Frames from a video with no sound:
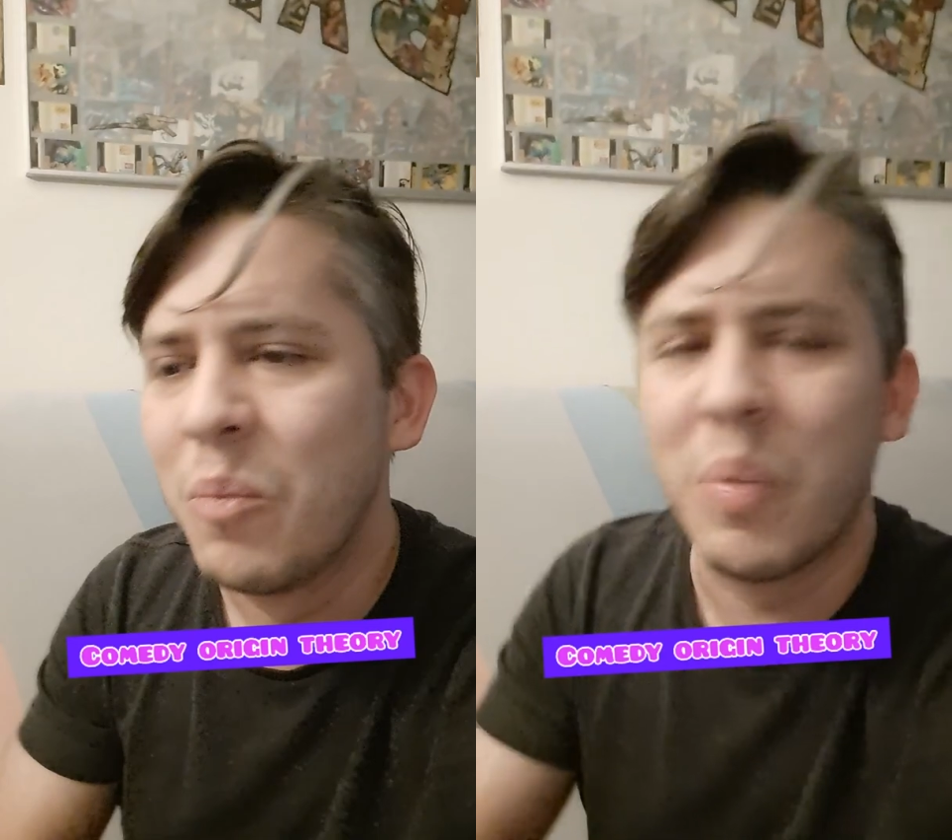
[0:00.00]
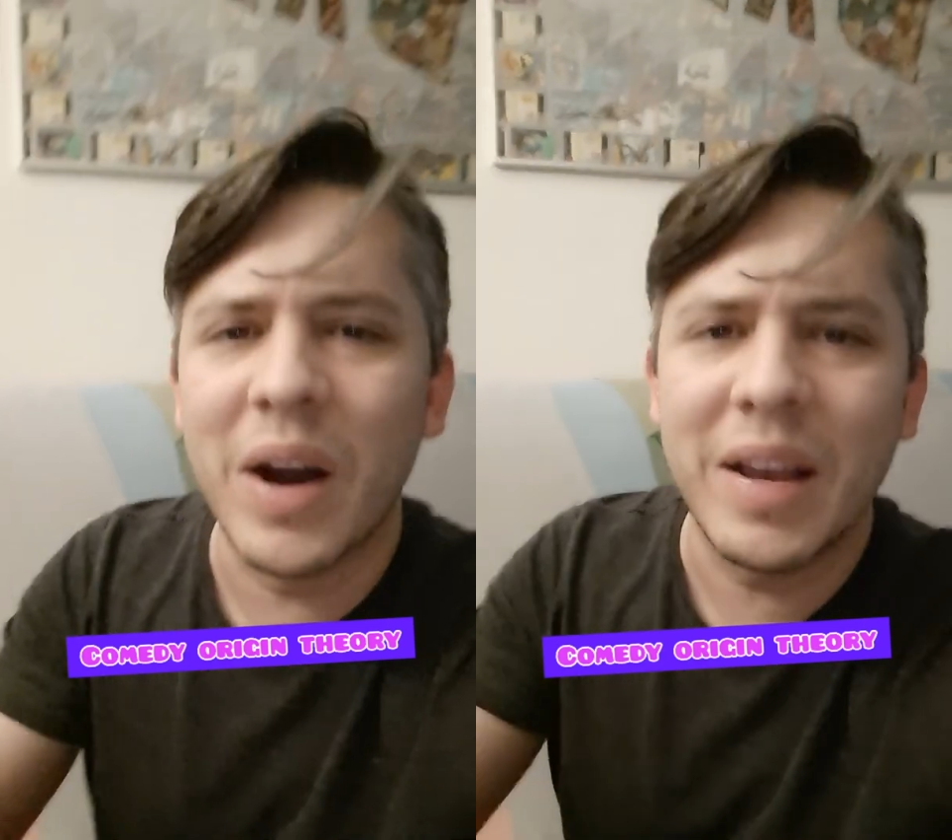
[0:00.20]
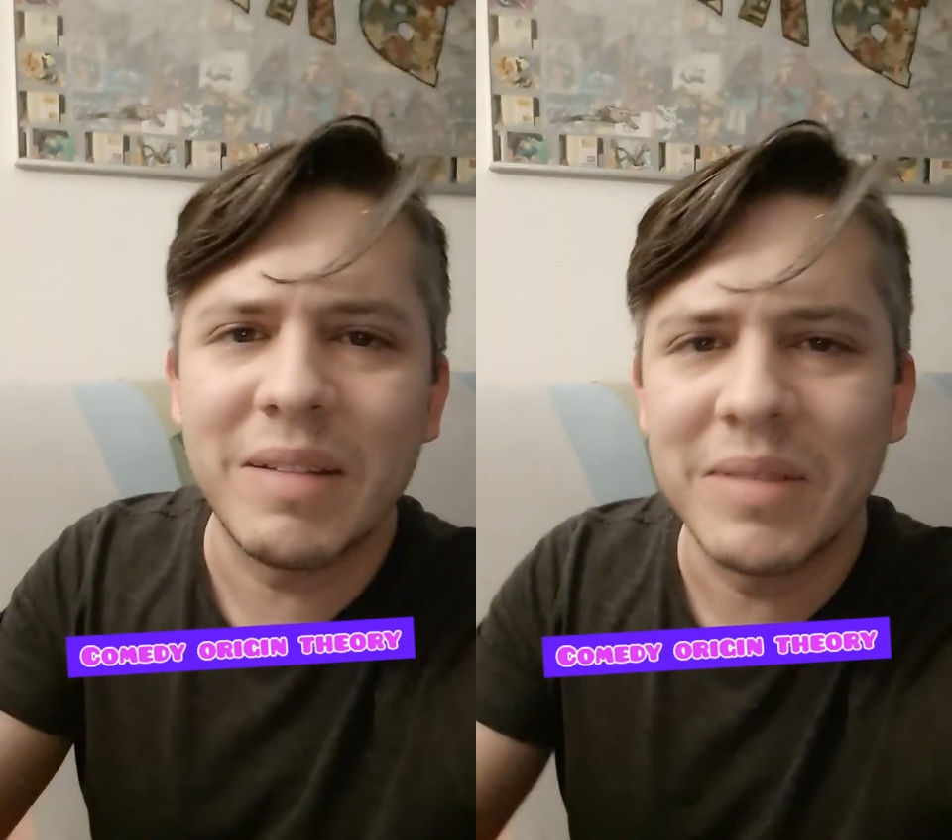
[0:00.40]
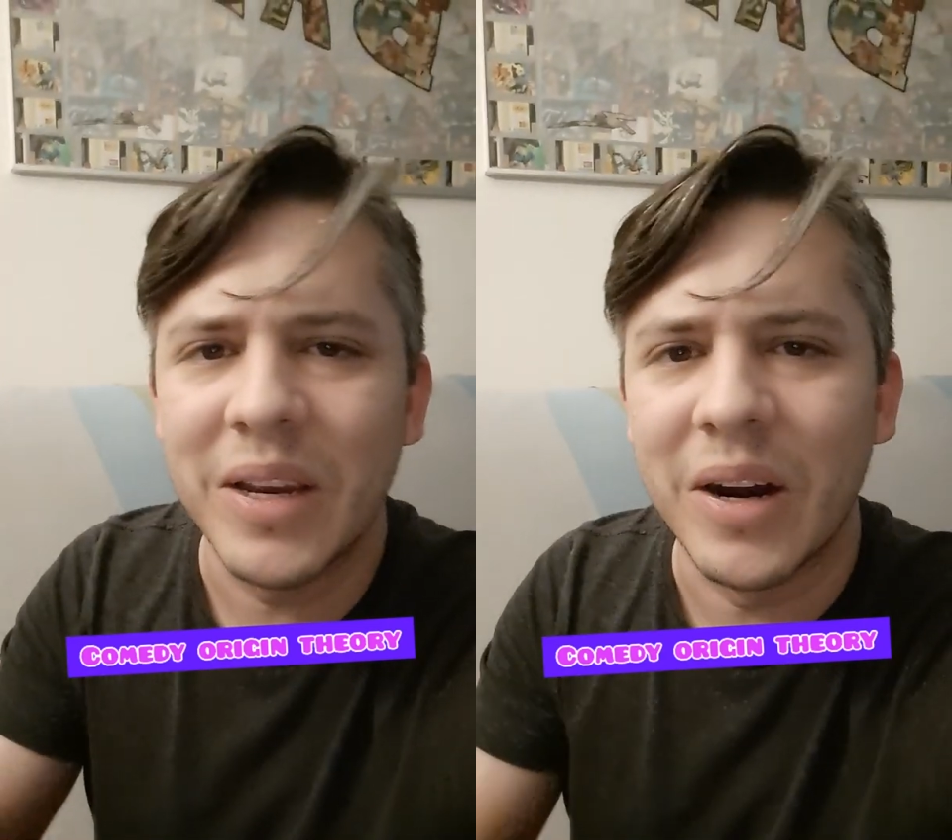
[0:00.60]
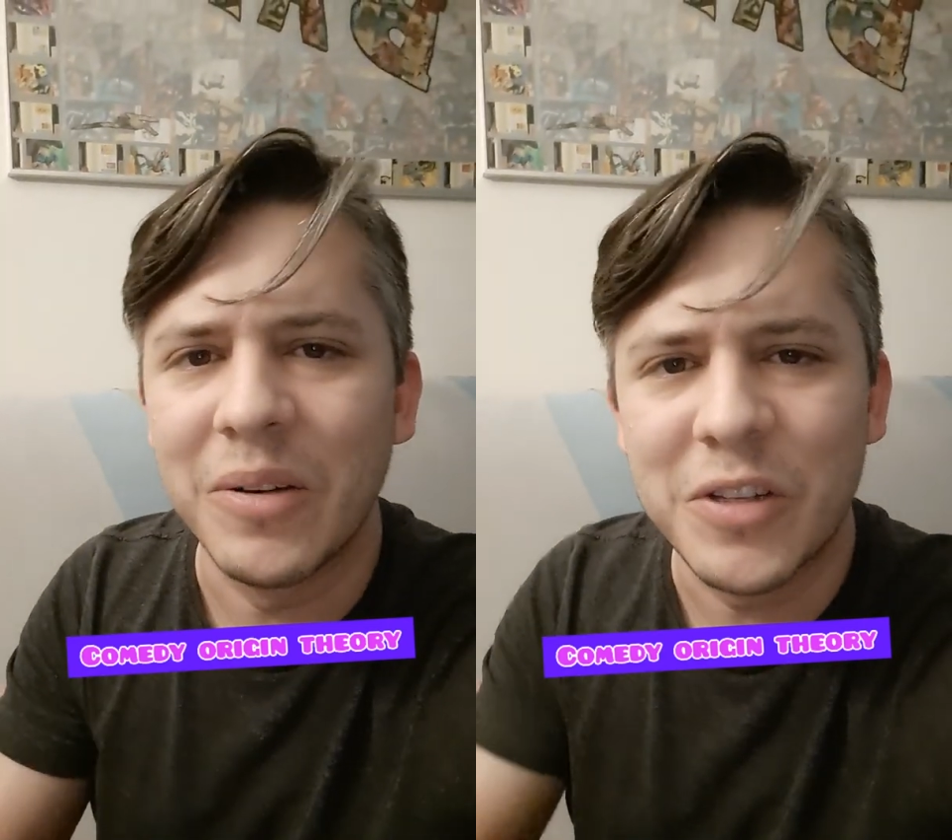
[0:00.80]
But,
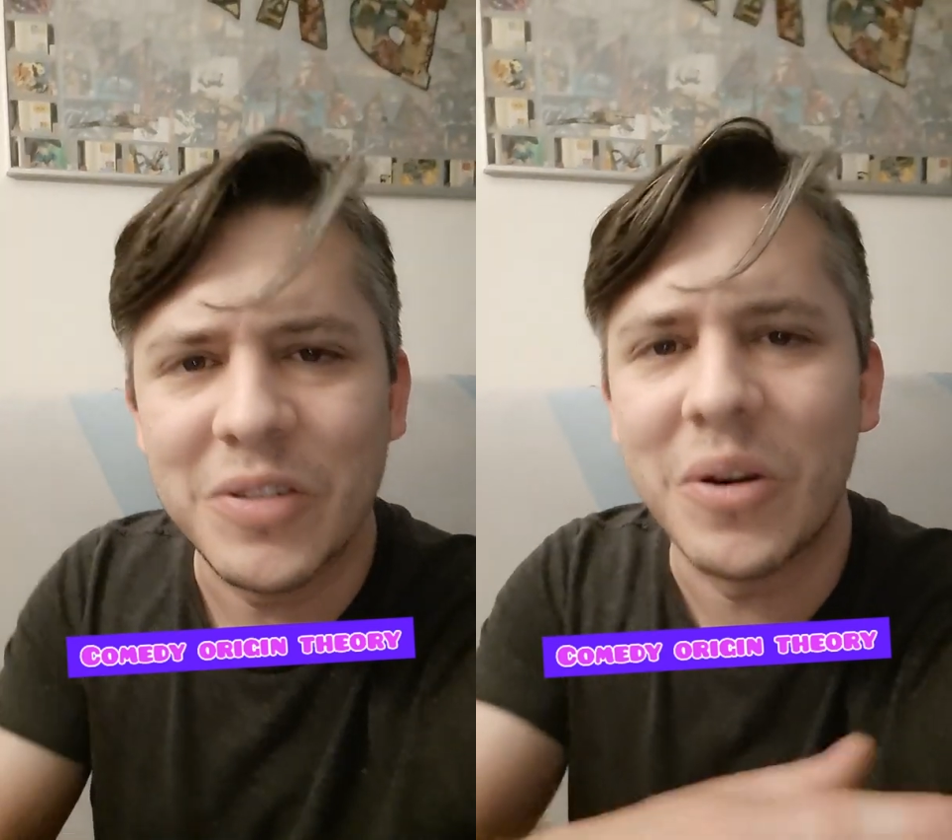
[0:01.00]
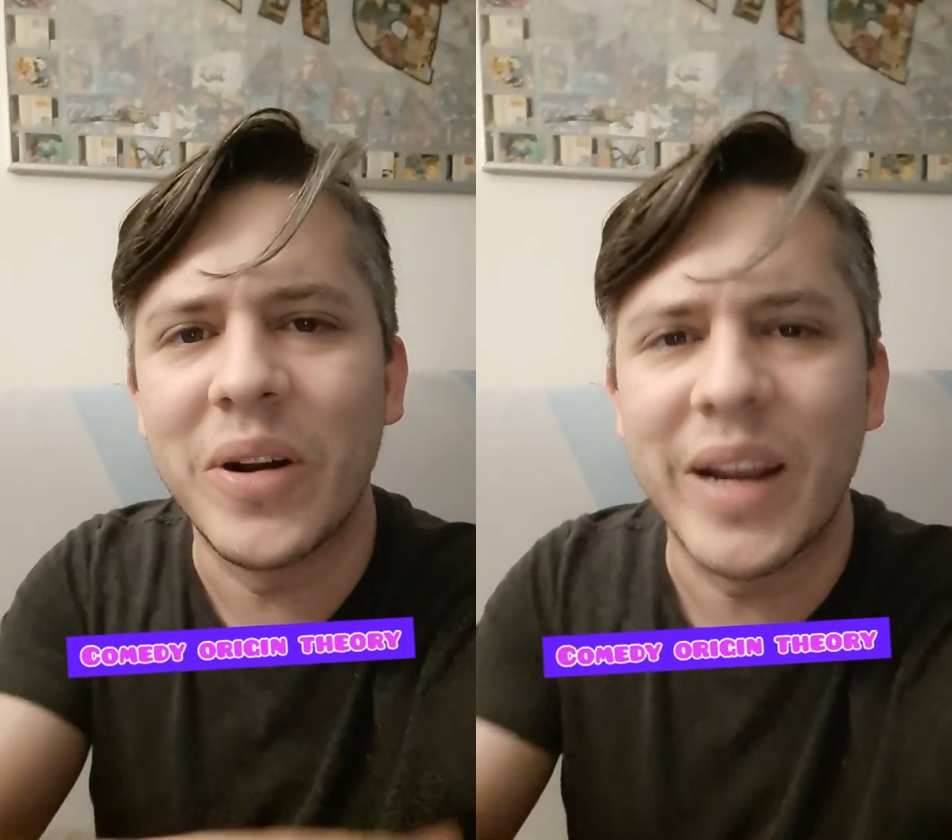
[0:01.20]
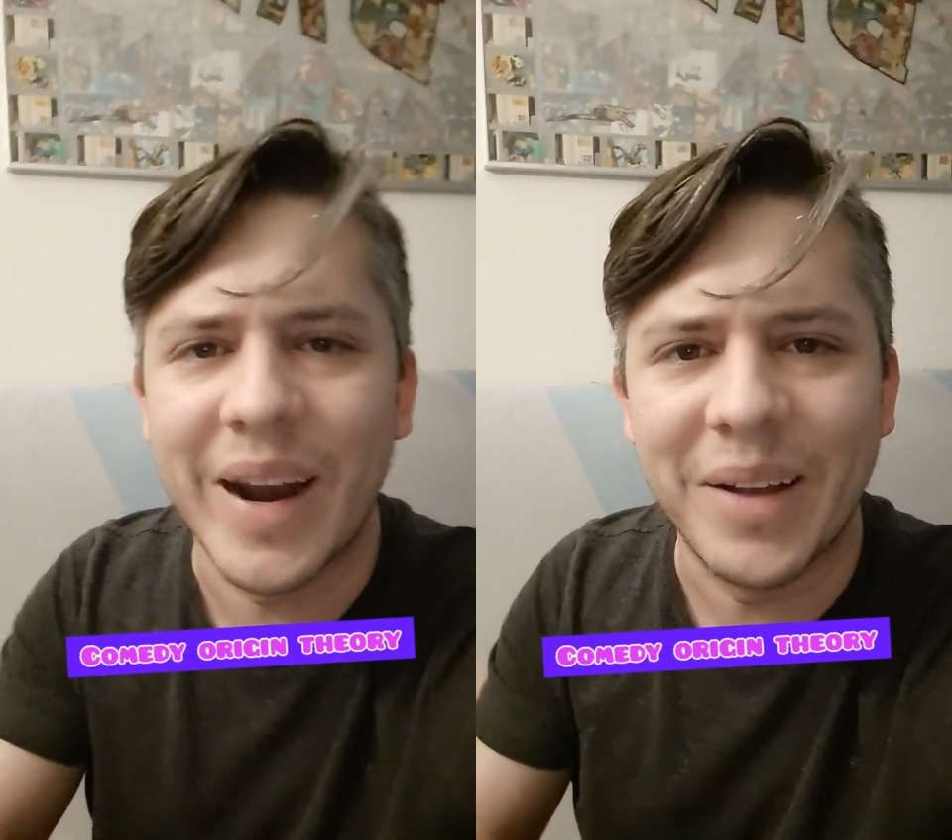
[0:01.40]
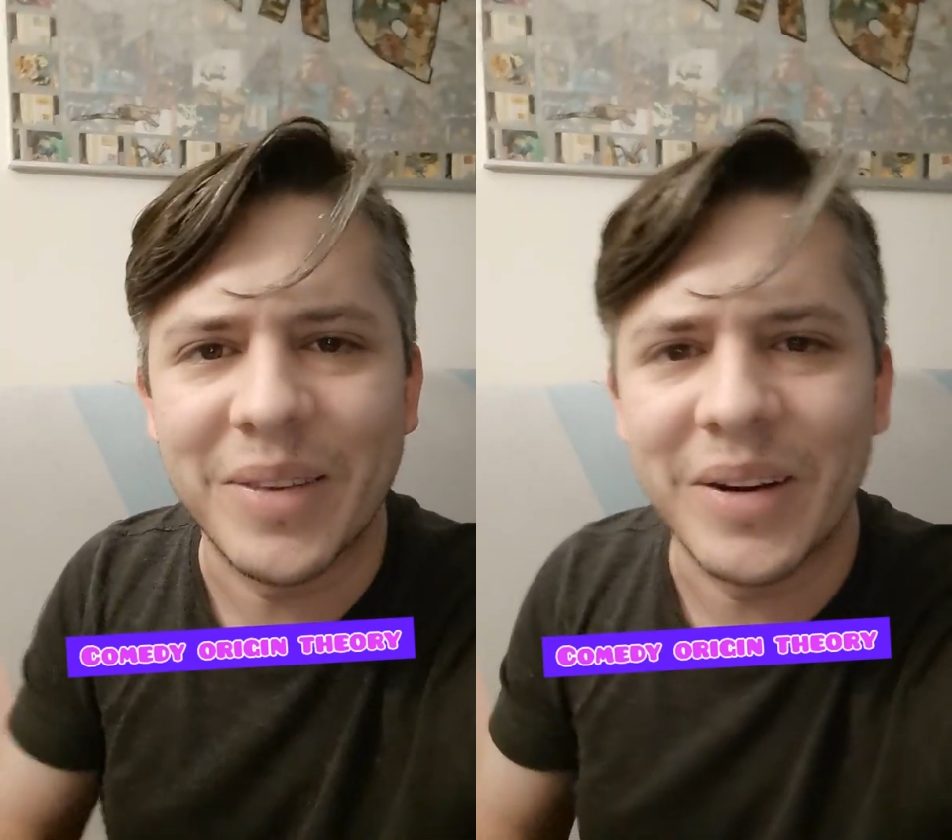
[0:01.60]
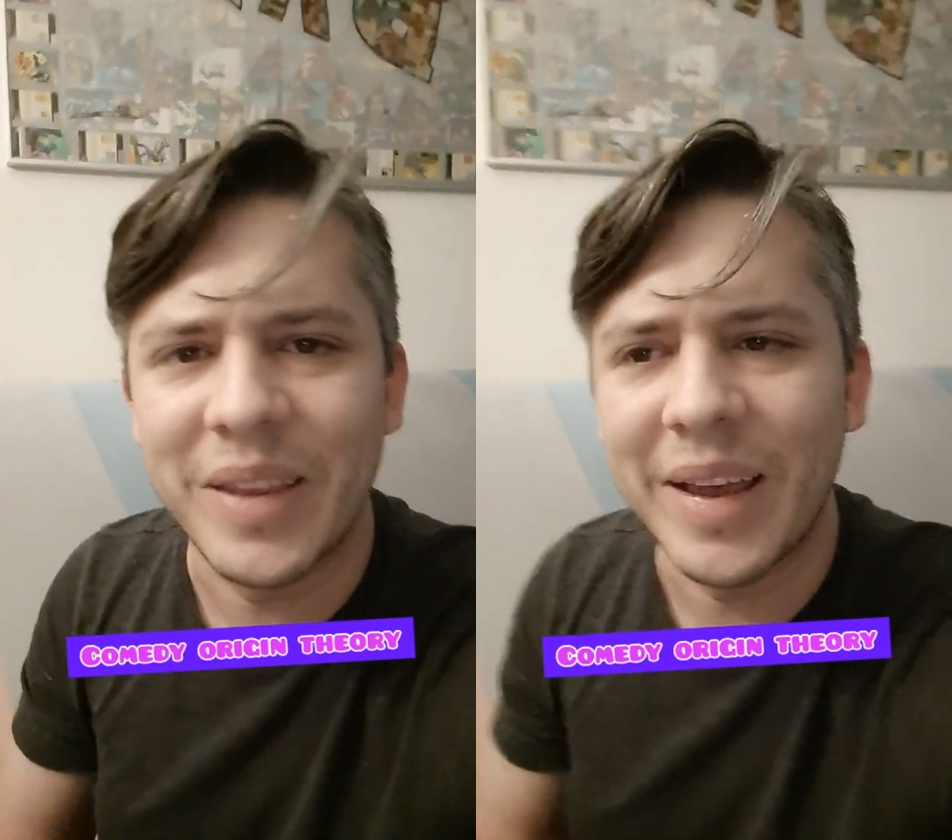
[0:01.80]
just throwing it out
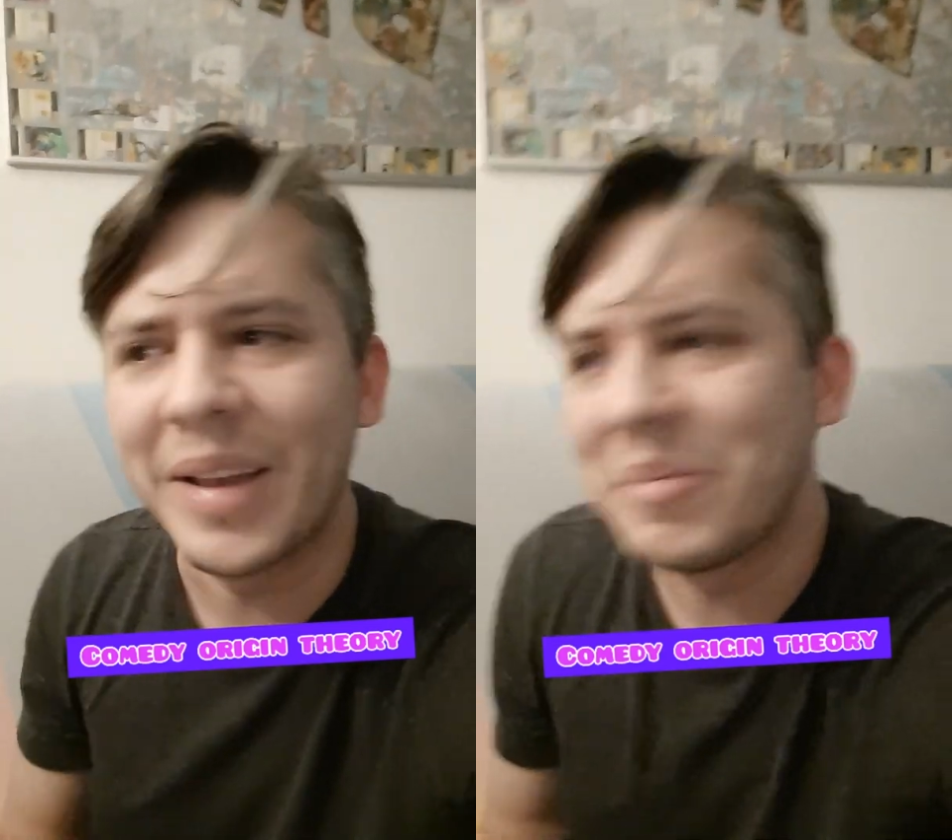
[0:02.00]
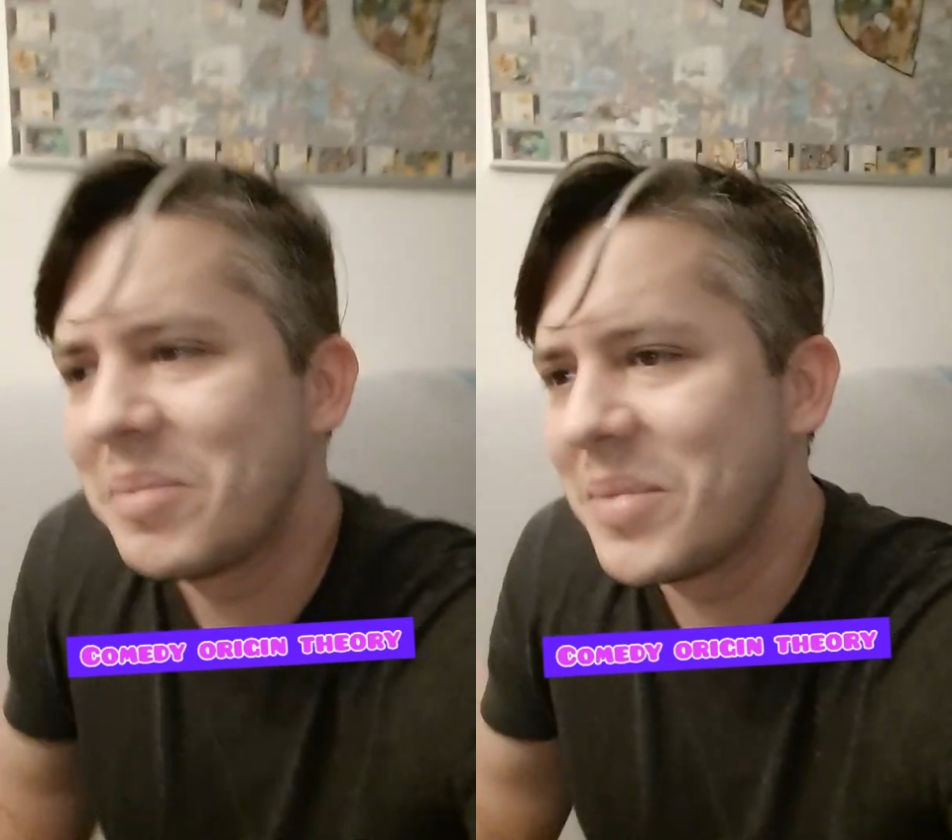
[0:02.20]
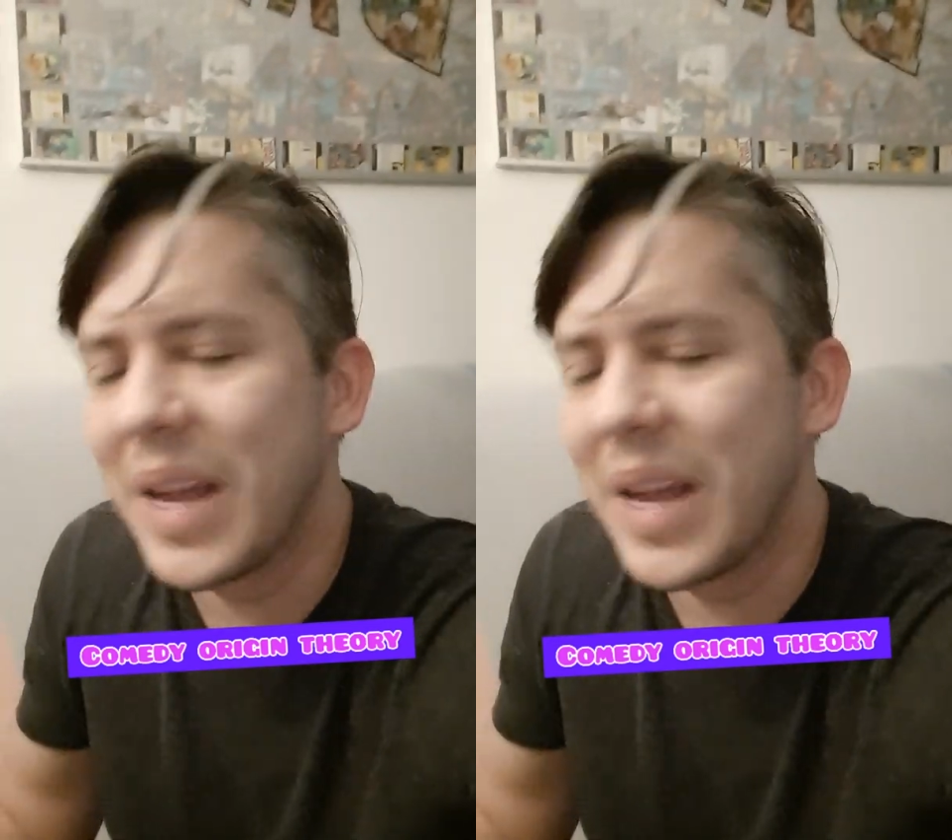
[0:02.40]
there that